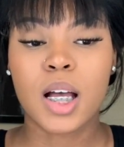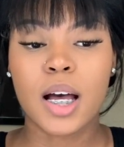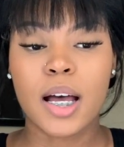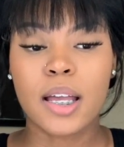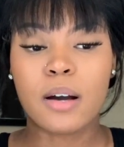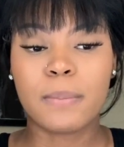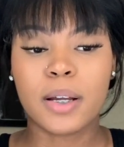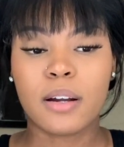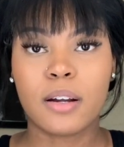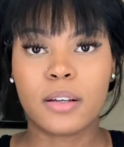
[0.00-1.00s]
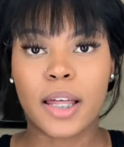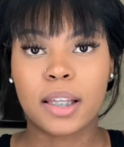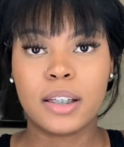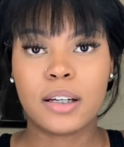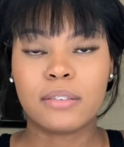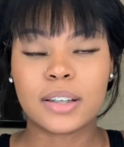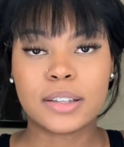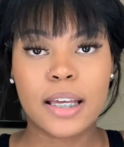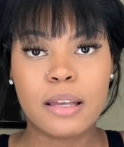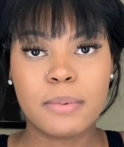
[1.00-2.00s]
helping her like clean off the
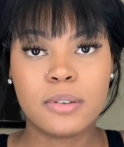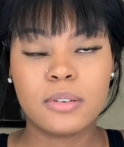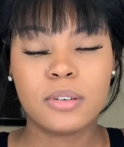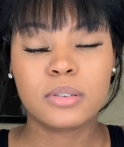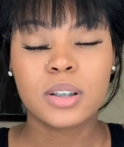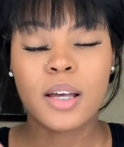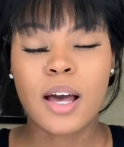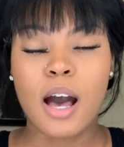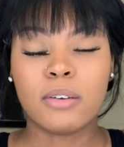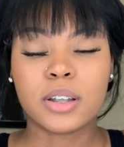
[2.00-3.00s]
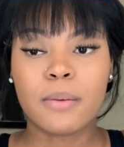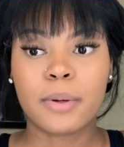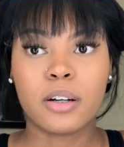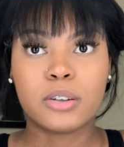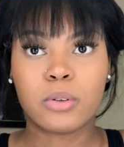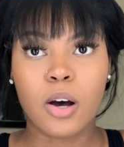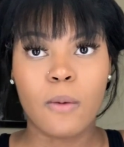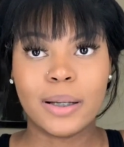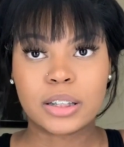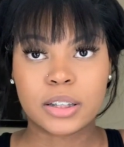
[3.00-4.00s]
tables. I was helping her do a
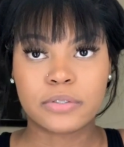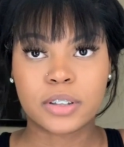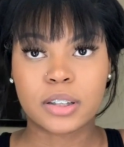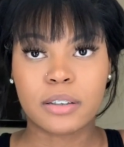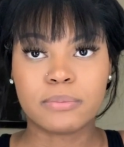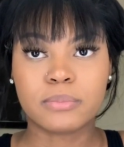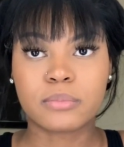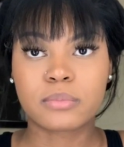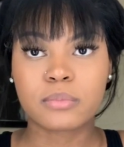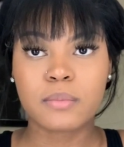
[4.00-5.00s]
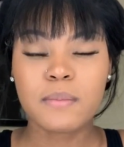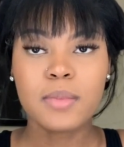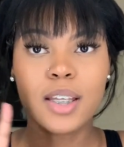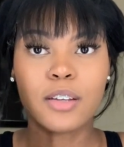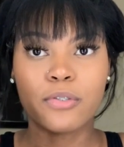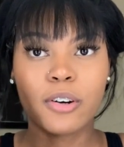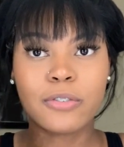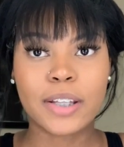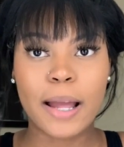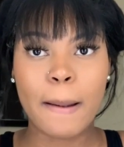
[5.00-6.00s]
whole bunch of different stuff. The
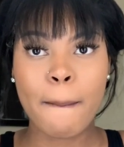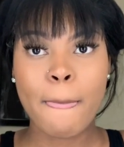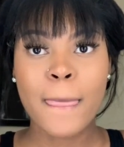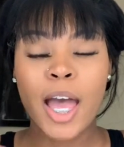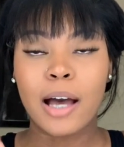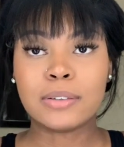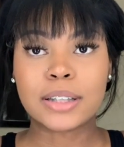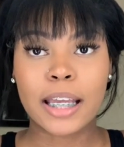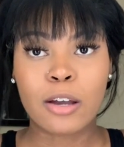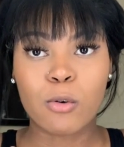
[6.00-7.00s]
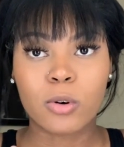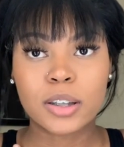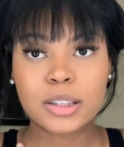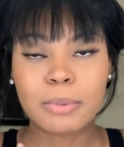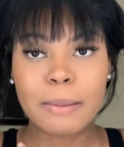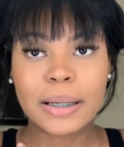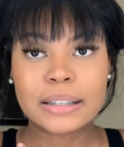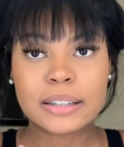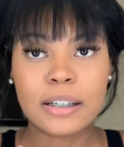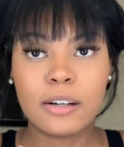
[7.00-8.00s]
fourth day I was taking orders by
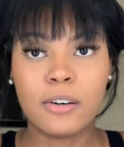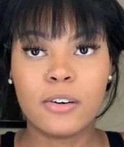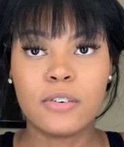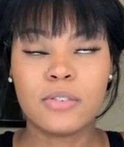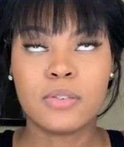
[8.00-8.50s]
myself.